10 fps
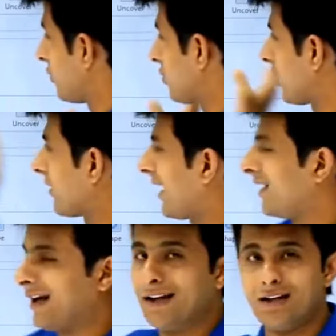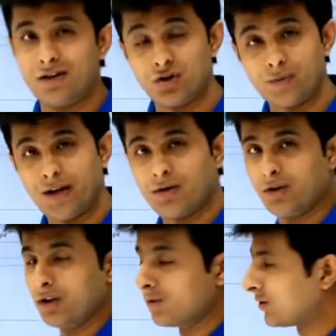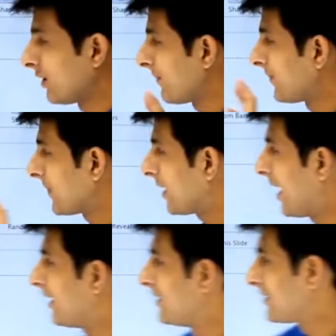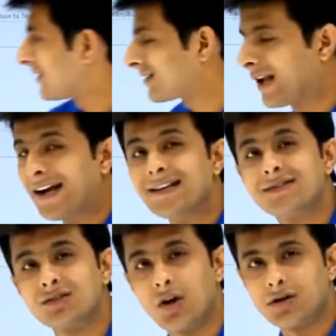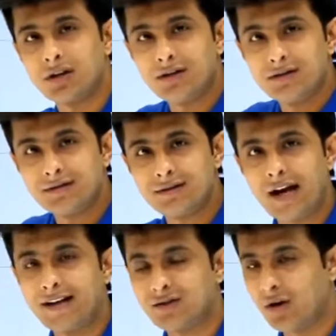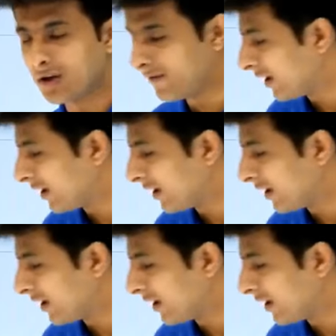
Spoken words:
which you can write and display to the user. And this is the slide sorter where